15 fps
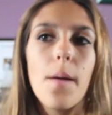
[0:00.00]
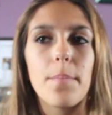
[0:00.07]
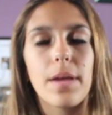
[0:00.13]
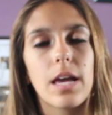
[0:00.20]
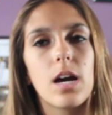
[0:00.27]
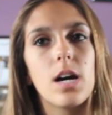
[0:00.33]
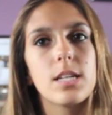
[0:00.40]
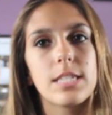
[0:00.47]

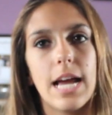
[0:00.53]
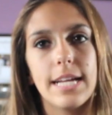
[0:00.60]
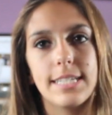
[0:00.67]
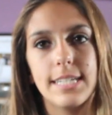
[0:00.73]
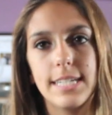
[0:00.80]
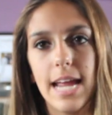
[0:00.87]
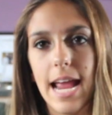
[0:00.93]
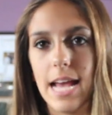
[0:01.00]
because I
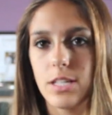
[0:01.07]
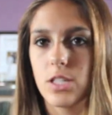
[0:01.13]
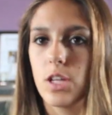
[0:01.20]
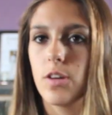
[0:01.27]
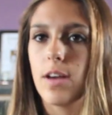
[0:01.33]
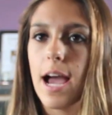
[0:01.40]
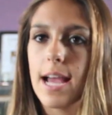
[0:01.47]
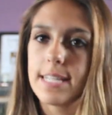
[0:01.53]
did ask
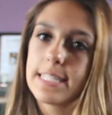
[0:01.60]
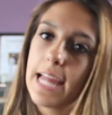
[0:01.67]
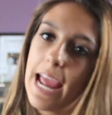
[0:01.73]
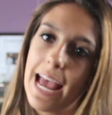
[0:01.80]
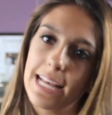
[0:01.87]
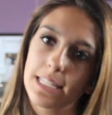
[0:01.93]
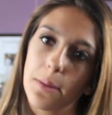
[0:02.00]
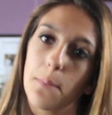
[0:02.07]
you guys to
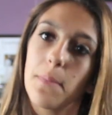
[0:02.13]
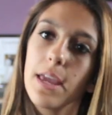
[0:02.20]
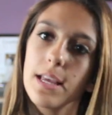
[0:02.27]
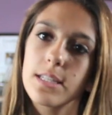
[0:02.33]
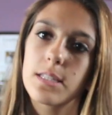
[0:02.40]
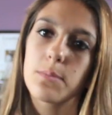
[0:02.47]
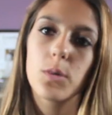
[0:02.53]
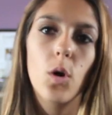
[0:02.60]
ask
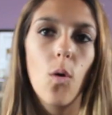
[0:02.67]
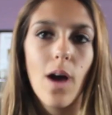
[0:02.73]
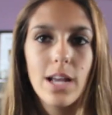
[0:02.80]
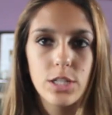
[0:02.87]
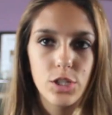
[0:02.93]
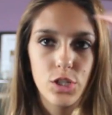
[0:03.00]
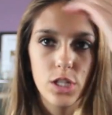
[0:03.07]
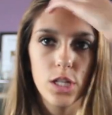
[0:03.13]
me some
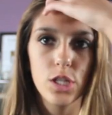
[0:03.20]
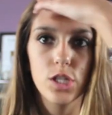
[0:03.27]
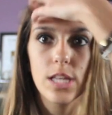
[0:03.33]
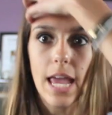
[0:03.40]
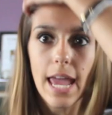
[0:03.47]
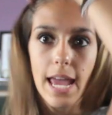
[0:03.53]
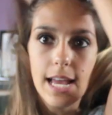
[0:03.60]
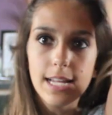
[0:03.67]
questions,
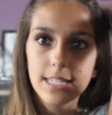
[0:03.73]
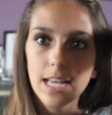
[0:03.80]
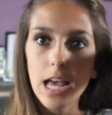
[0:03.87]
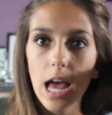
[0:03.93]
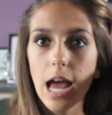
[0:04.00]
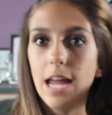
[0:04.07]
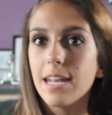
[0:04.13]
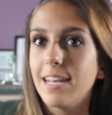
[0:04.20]
and
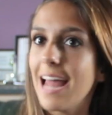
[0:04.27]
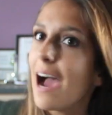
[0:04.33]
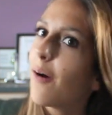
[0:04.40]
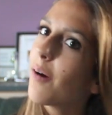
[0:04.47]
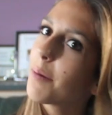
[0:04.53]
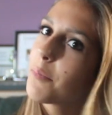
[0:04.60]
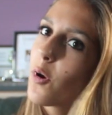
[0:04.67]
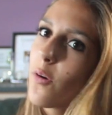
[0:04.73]
now
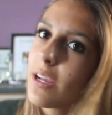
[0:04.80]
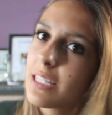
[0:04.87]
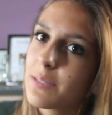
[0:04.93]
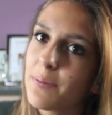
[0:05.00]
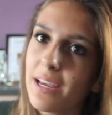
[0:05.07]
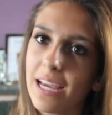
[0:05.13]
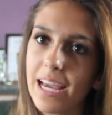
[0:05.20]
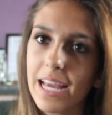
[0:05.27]
I'm going
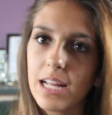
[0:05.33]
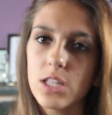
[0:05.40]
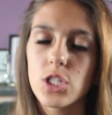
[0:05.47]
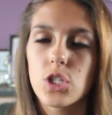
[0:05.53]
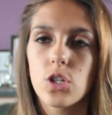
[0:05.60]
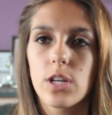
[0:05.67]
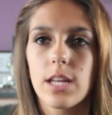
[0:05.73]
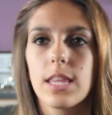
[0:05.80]
to be
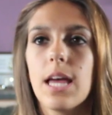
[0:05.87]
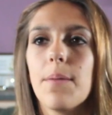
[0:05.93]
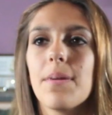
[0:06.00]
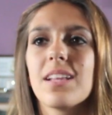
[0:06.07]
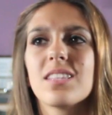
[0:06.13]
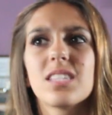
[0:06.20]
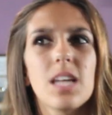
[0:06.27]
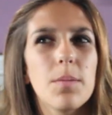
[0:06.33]
answering them,
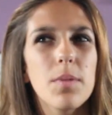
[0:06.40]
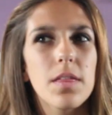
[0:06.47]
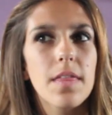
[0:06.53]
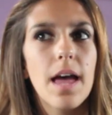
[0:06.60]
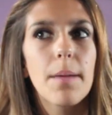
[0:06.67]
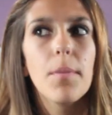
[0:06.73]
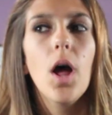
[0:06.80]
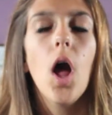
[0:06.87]
and some of
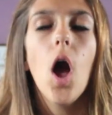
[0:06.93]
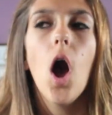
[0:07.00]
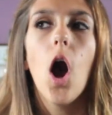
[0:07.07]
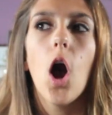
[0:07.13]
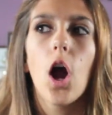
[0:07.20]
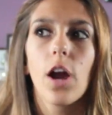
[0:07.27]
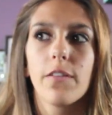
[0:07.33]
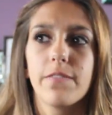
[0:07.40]
them
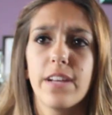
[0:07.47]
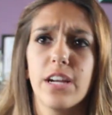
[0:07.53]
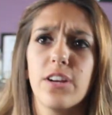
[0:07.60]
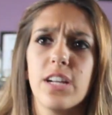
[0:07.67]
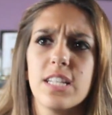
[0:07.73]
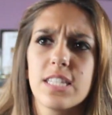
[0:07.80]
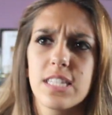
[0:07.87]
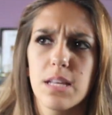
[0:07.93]
are
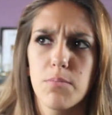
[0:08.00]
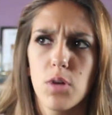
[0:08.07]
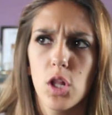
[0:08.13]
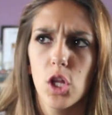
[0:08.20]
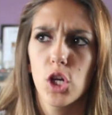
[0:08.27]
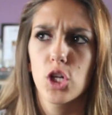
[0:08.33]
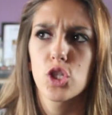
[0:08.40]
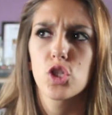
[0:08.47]
very
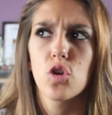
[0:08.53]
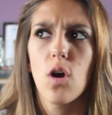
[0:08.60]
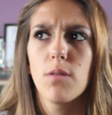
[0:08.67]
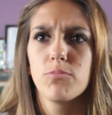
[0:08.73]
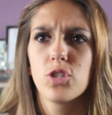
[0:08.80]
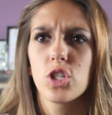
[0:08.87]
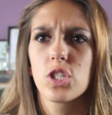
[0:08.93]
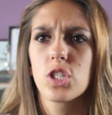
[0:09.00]
similar, so
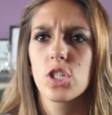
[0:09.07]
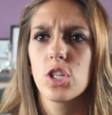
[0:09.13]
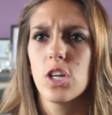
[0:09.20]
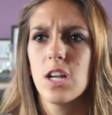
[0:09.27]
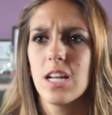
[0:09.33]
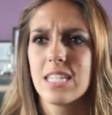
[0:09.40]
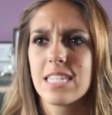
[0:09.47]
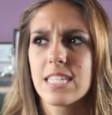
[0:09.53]
I'm just
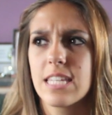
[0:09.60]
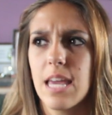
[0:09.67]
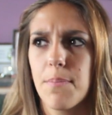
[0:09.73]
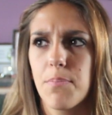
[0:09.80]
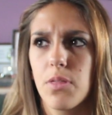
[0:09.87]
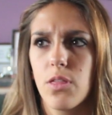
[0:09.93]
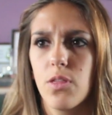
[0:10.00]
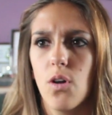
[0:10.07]
going to
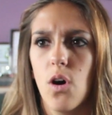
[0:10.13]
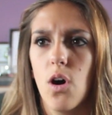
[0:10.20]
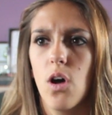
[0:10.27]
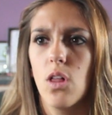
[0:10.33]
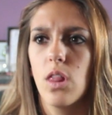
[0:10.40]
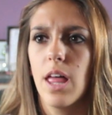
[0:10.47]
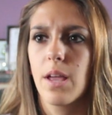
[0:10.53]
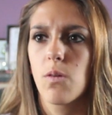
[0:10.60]
skip
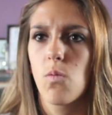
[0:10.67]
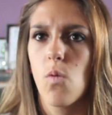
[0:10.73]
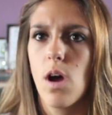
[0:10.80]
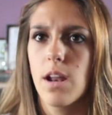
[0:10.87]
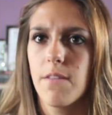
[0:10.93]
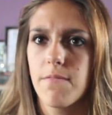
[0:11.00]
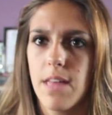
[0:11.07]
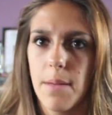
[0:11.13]
the like
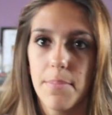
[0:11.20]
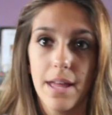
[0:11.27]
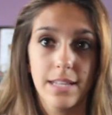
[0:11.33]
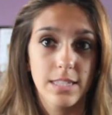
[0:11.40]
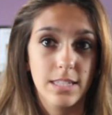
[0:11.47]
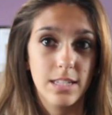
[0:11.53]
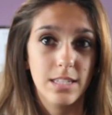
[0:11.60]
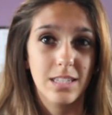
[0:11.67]
one of them
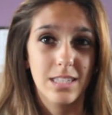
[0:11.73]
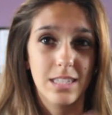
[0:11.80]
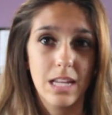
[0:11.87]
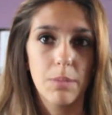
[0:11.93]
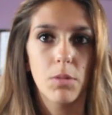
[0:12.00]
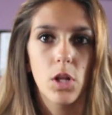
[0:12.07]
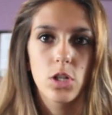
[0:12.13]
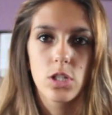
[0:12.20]
that's
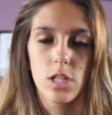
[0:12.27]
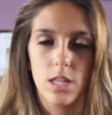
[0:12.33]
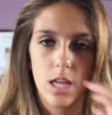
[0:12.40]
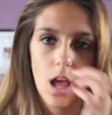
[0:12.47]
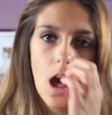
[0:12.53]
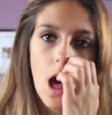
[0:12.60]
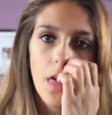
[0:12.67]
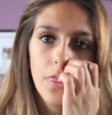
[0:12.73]
similar to
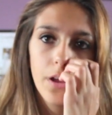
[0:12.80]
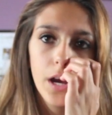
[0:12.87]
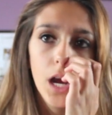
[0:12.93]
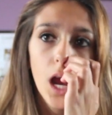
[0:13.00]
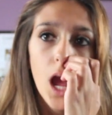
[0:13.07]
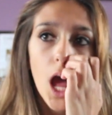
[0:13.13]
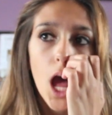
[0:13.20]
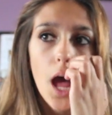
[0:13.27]
the
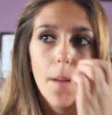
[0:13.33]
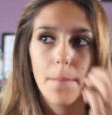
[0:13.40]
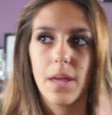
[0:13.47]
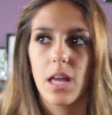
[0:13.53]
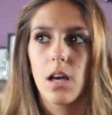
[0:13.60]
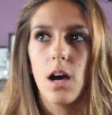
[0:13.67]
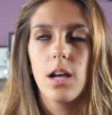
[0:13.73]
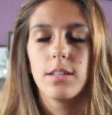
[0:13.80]
other,
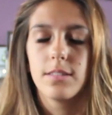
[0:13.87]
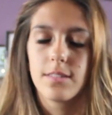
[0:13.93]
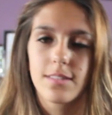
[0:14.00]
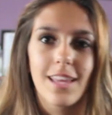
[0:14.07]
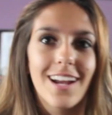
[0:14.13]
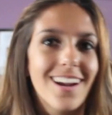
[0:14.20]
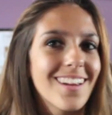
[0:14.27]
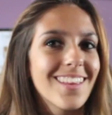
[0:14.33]
because
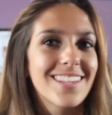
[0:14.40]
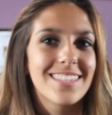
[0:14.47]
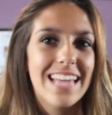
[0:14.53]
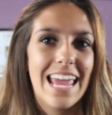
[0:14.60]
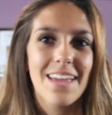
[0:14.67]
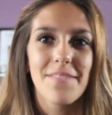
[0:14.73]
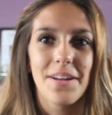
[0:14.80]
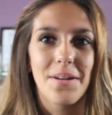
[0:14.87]
they're the
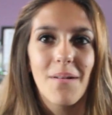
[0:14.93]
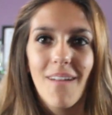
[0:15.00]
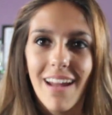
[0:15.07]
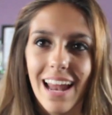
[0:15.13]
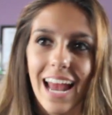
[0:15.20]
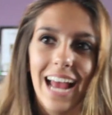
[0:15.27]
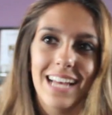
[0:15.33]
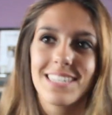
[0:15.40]
same. I don't
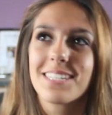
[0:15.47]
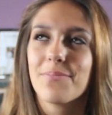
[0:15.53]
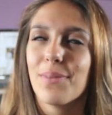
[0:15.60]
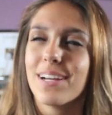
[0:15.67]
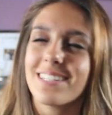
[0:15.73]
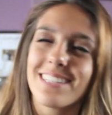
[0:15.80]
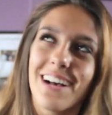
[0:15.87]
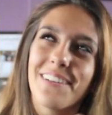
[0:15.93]
want to ask
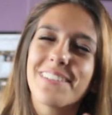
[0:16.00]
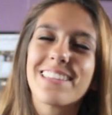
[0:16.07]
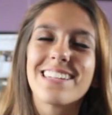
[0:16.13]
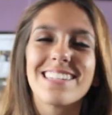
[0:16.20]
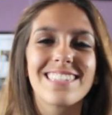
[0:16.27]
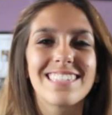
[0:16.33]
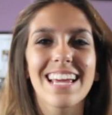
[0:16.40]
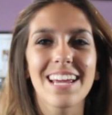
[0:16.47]
myself
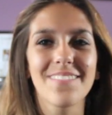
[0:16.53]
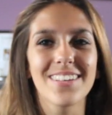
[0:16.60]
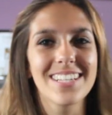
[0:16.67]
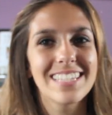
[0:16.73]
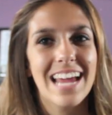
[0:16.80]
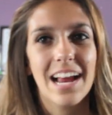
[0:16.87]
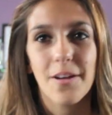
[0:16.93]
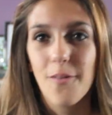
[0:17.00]
the same
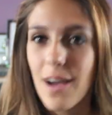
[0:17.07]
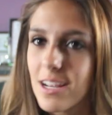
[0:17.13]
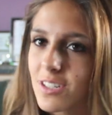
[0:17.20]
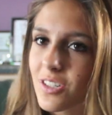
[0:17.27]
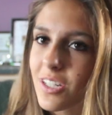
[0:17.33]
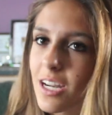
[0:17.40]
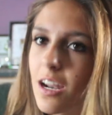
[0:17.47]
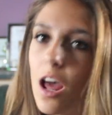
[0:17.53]
exact
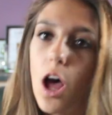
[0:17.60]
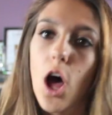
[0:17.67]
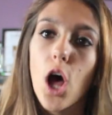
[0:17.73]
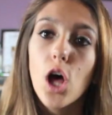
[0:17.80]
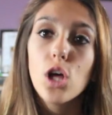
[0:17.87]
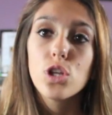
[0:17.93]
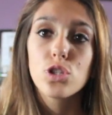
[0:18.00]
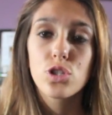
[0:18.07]
question.
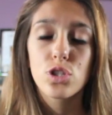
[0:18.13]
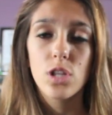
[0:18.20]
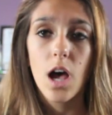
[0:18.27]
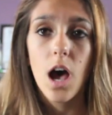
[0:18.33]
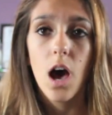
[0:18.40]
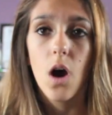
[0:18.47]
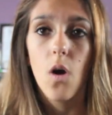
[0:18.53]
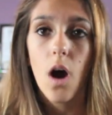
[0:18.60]
So
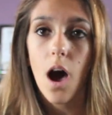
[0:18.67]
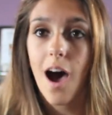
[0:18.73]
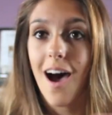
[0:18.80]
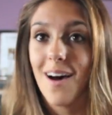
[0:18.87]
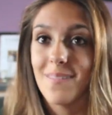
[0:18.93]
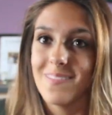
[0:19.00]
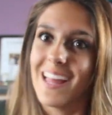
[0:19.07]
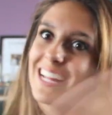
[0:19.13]

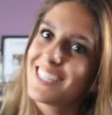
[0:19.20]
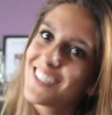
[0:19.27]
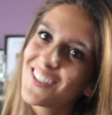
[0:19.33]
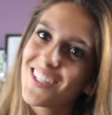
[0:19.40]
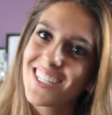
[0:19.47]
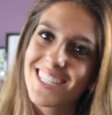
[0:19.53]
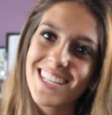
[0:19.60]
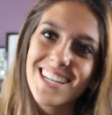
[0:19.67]
um,
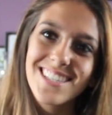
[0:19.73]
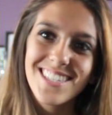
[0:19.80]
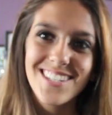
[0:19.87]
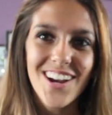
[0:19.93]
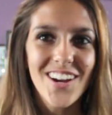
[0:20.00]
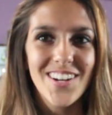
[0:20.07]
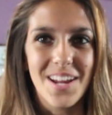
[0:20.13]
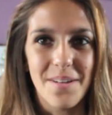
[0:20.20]
let's just get
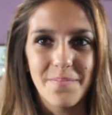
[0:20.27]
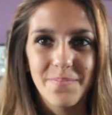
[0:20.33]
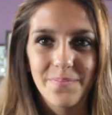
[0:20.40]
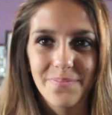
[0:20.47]
started.